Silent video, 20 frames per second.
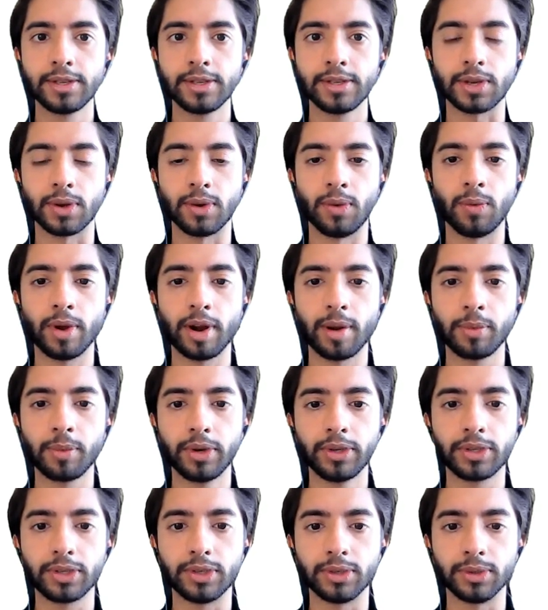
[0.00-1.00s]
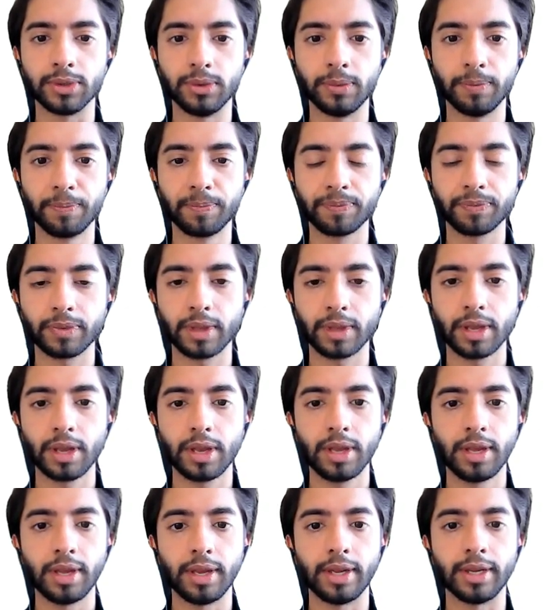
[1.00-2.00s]
So what I'm going to do
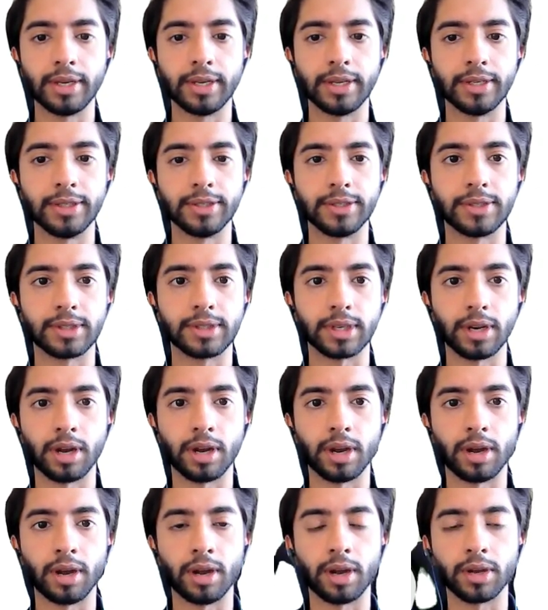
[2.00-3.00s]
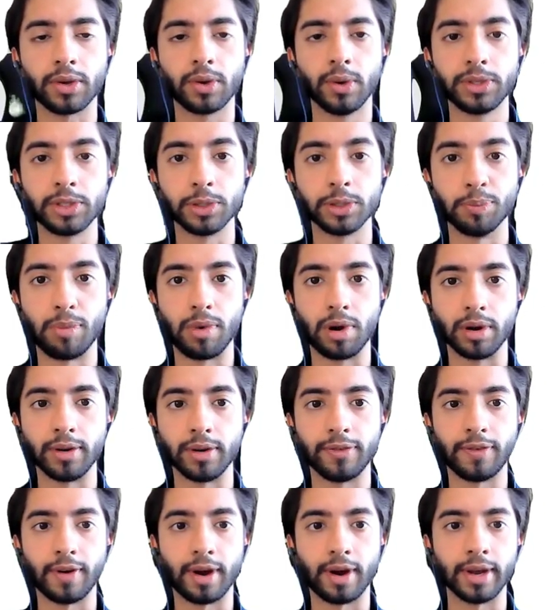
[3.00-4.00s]
is go to
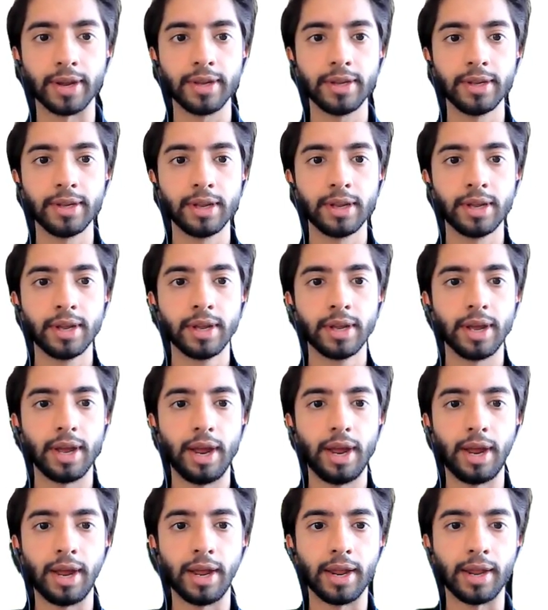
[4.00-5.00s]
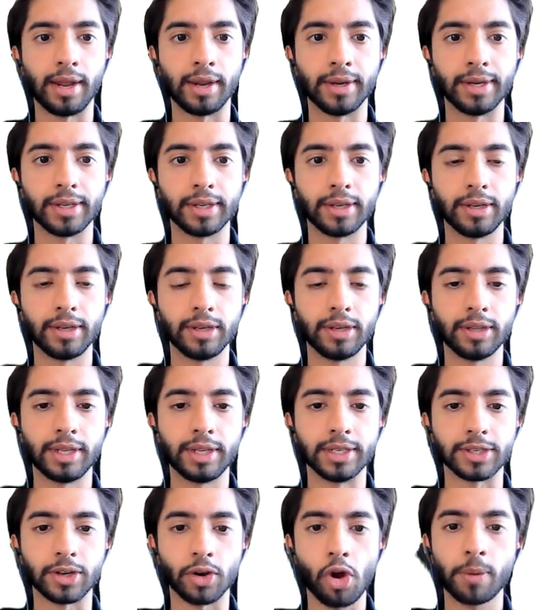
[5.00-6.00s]
modify, and
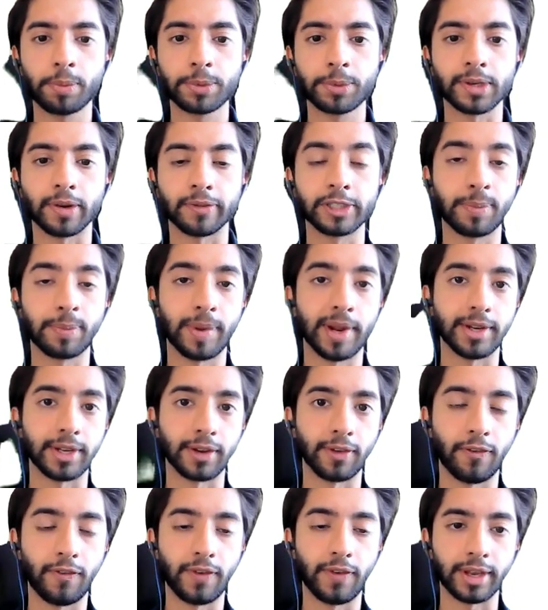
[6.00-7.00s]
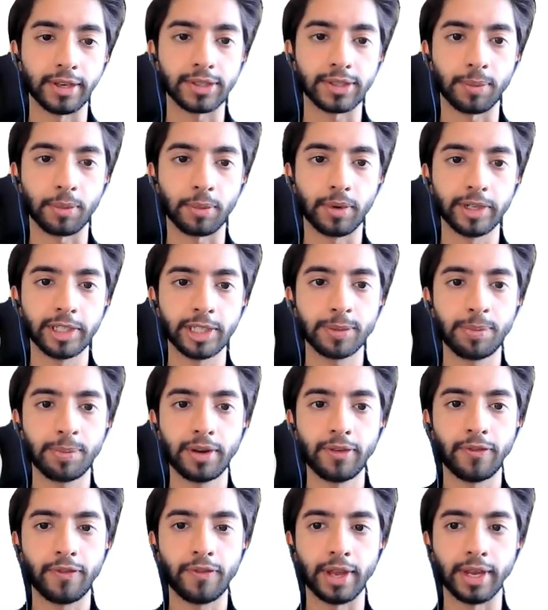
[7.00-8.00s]
there's an option of splitting face. So I'm going to
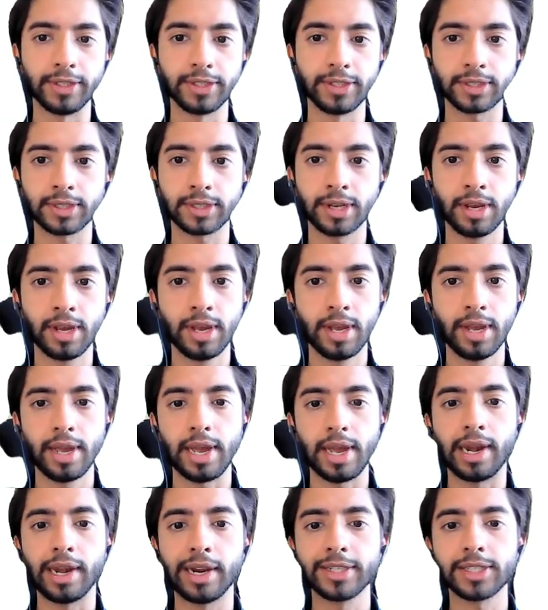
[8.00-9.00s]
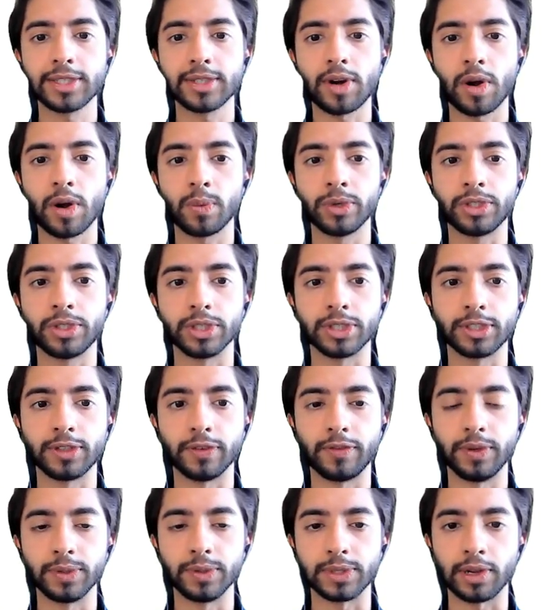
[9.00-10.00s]
split face, and let's start with just
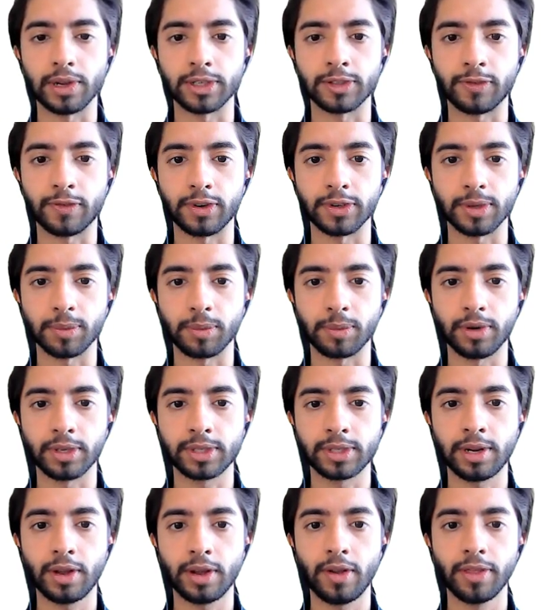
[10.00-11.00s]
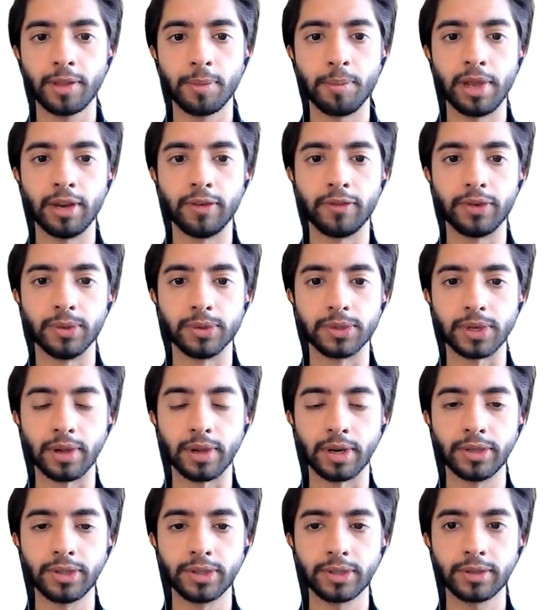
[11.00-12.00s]
the fuselage first. I'm going to click on the main
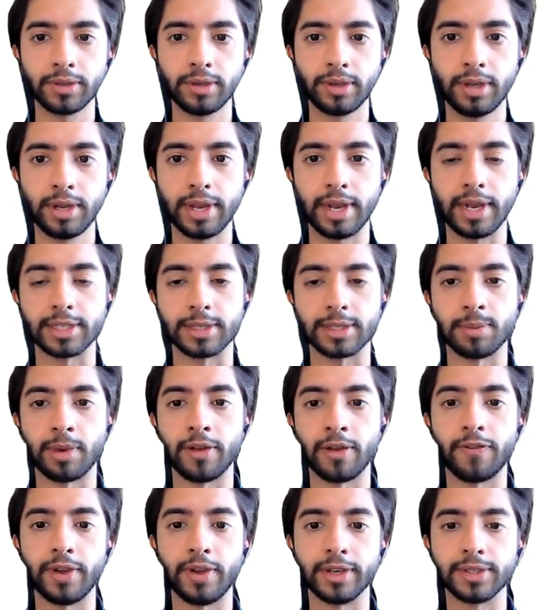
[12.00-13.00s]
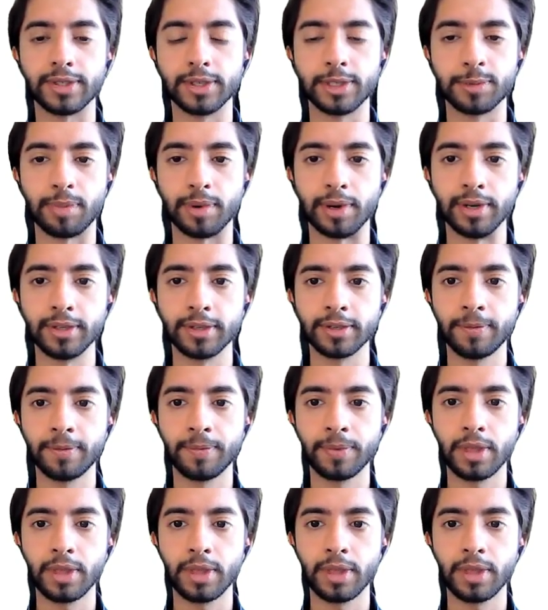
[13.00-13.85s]
fuselage as my face to split.